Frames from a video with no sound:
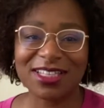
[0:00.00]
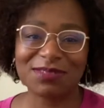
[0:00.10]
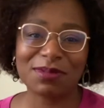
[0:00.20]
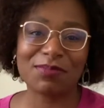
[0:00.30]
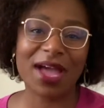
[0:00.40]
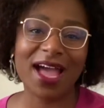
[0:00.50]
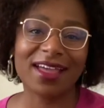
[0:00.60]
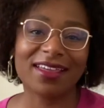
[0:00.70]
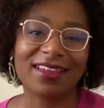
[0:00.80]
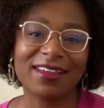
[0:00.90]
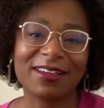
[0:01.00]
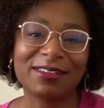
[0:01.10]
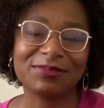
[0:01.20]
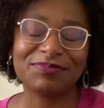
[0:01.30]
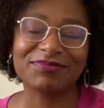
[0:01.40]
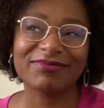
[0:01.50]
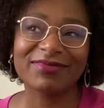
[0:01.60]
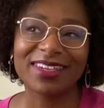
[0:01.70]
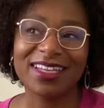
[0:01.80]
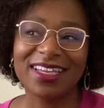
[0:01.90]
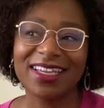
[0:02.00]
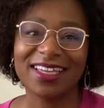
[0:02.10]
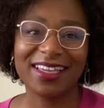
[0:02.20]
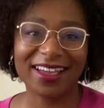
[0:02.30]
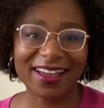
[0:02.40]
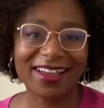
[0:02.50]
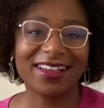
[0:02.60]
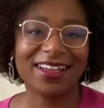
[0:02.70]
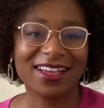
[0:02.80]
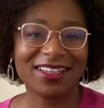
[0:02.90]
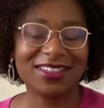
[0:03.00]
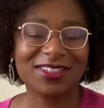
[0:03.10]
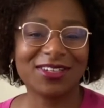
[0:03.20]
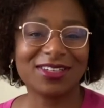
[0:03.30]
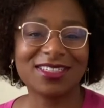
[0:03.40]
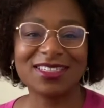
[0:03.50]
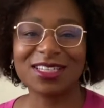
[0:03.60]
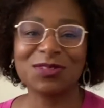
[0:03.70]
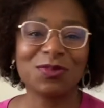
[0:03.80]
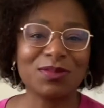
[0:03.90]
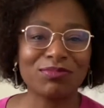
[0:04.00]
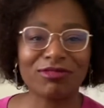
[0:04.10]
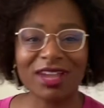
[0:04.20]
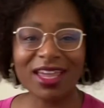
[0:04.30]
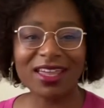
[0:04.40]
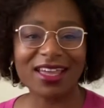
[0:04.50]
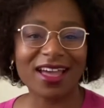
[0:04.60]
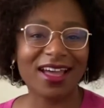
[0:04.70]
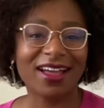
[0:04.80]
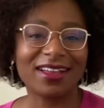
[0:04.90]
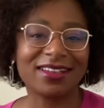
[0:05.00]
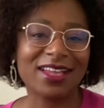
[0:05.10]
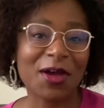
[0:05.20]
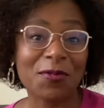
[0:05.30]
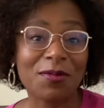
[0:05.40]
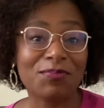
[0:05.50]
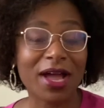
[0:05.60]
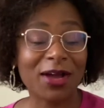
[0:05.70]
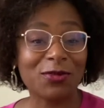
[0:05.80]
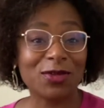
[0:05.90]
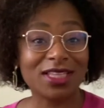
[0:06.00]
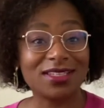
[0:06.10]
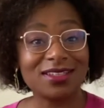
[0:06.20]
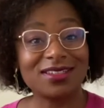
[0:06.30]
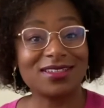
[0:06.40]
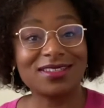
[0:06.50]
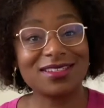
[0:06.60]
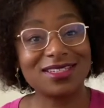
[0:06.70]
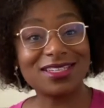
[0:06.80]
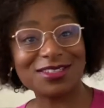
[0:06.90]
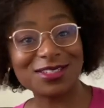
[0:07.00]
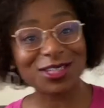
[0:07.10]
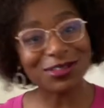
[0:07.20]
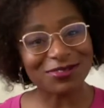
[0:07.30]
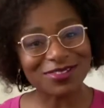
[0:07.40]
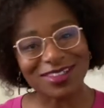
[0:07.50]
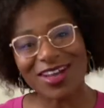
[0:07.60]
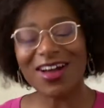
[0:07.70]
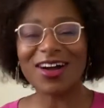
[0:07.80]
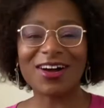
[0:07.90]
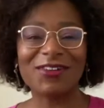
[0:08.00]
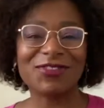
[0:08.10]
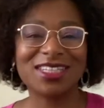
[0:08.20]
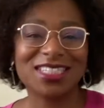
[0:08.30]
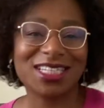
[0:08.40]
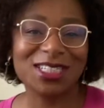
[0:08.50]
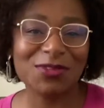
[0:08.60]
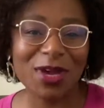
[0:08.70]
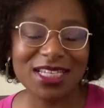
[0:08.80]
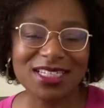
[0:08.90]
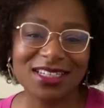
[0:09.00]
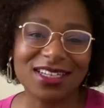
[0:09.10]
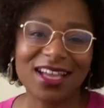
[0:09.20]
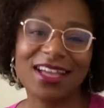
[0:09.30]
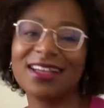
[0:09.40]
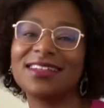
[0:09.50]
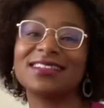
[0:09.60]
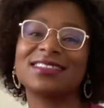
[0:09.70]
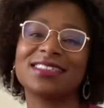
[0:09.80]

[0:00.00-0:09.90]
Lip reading: to be back. Yeah, I took a 6-week break and now I'm back with season 2 of Intentionally Waiting. And